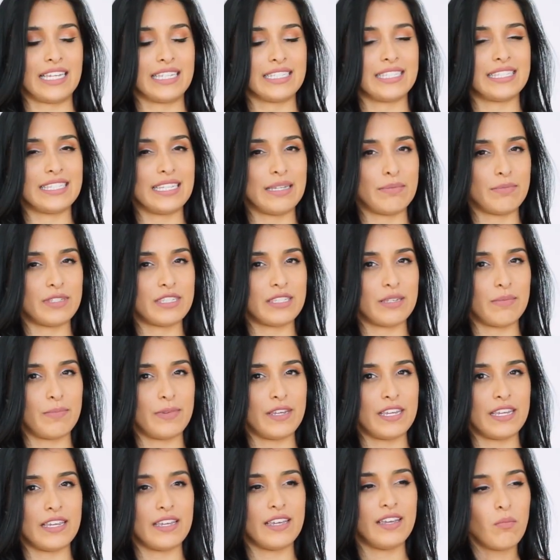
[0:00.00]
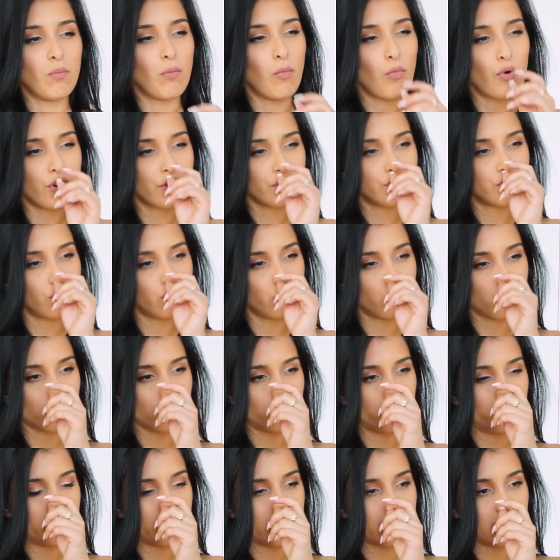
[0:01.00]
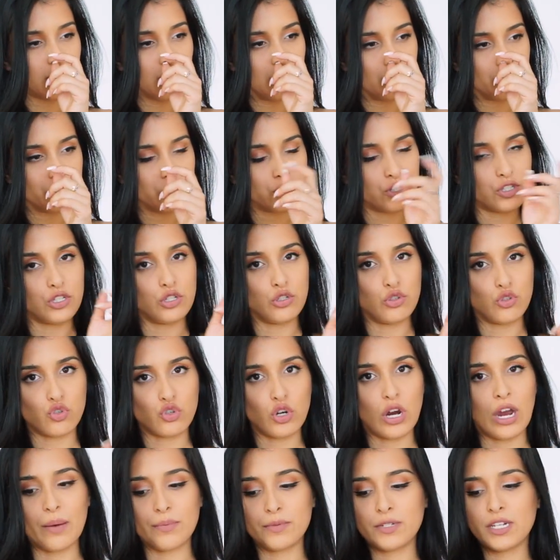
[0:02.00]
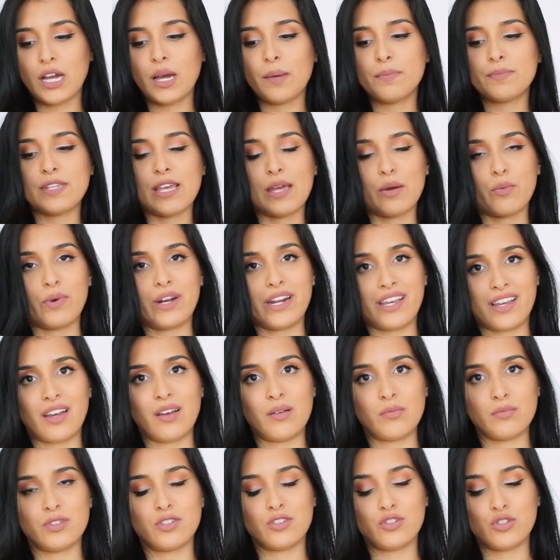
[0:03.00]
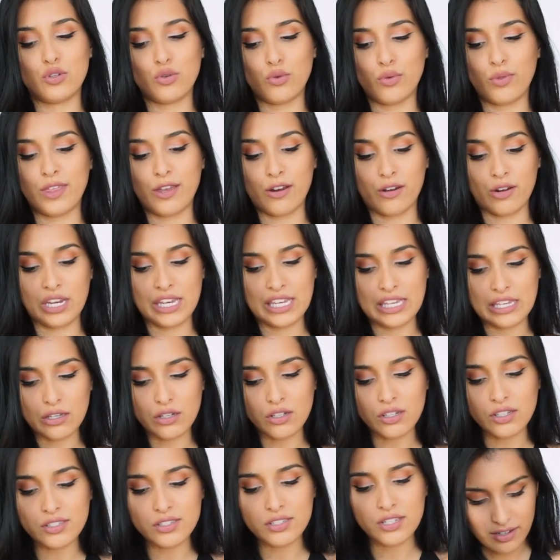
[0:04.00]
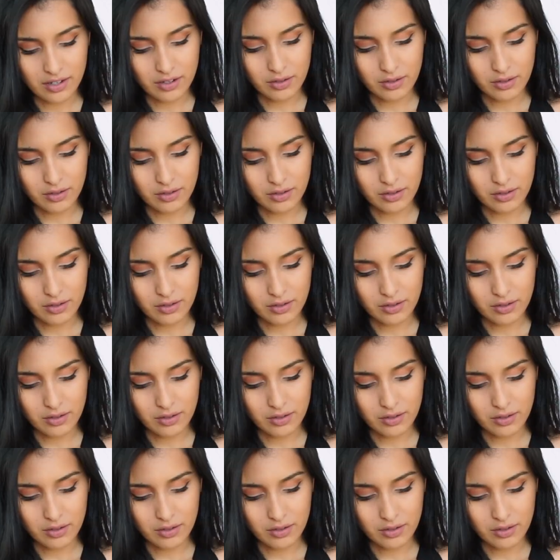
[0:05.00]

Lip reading: It seems to be more so true when it comes to crop tops and when it comes to their heels.